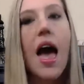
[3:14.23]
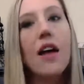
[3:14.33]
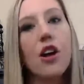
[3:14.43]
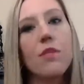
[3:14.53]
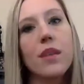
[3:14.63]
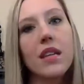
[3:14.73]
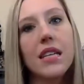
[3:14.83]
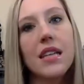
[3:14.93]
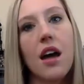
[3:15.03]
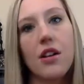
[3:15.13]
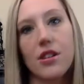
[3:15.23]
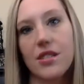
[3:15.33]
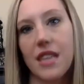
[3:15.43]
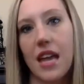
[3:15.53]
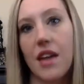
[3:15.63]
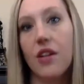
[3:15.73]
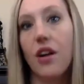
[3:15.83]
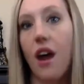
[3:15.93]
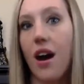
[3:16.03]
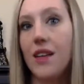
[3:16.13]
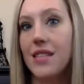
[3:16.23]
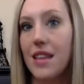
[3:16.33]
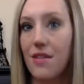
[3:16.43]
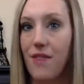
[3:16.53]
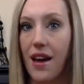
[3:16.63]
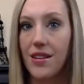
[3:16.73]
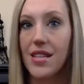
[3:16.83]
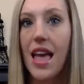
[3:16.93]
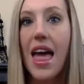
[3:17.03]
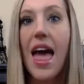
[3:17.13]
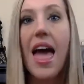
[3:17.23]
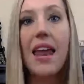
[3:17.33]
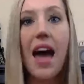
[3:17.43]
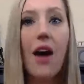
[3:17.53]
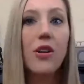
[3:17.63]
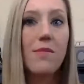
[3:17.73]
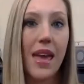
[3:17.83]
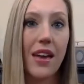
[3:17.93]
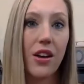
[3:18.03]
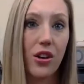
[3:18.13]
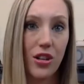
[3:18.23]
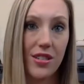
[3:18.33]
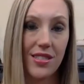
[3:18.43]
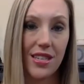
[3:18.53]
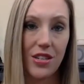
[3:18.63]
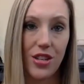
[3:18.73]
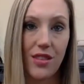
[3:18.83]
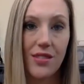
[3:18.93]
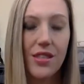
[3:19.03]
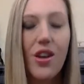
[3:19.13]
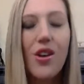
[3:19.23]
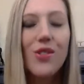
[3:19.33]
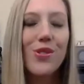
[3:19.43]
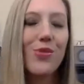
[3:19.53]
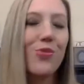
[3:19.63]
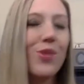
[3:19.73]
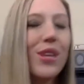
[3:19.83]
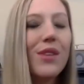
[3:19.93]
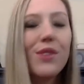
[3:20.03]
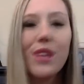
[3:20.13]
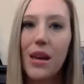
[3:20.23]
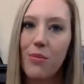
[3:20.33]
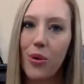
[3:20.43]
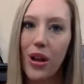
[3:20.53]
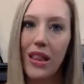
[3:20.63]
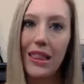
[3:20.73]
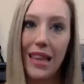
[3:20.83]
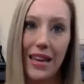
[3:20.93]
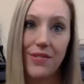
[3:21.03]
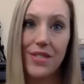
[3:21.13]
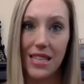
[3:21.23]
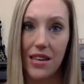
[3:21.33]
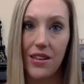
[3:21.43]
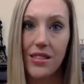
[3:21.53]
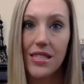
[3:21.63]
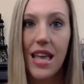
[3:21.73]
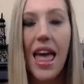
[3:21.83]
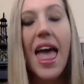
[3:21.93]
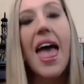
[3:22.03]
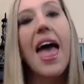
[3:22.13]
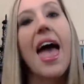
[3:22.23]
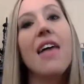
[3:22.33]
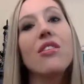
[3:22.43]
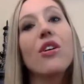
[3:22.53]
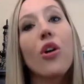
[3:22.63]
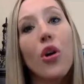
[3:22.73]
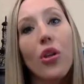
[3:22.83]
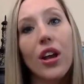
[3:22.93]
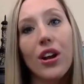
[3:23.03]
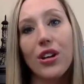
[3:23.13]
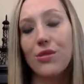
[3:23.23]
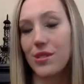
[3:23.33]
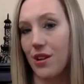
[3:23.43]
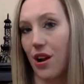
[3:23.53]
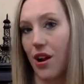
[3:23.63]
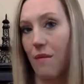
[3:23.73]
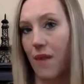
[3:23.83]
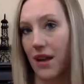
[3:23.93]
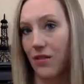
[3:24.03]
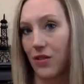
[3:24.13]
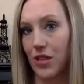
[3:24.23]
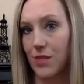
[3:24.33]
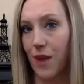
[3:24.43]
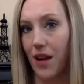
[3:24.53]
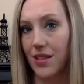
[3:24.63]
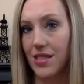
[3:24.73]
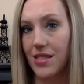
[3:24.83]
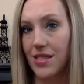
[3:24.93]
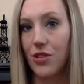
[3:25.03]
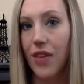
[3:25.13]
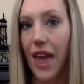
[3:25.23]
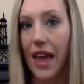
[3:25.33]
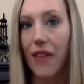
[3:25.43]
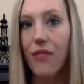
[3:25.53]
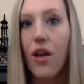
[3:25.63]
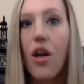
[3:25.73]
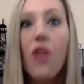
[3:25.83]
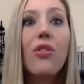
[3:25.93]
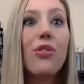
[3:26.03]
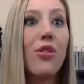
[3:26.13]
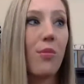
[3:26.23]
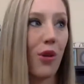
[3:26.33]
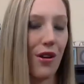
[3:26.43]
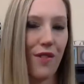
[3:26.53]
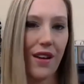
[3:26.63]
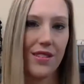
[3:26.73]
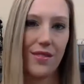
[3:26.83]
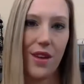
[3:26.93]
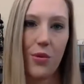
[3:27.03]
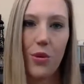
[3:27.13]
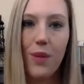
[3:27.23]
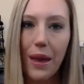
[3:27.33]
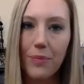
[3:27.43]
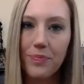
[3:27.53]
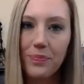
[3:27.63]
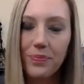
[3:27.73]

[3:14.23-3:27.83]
and our ability to understand cause and effect and how to make good decisions. So really, really important life skills. And the earlier you start a mindfulness practice in your life, the more effective it will be.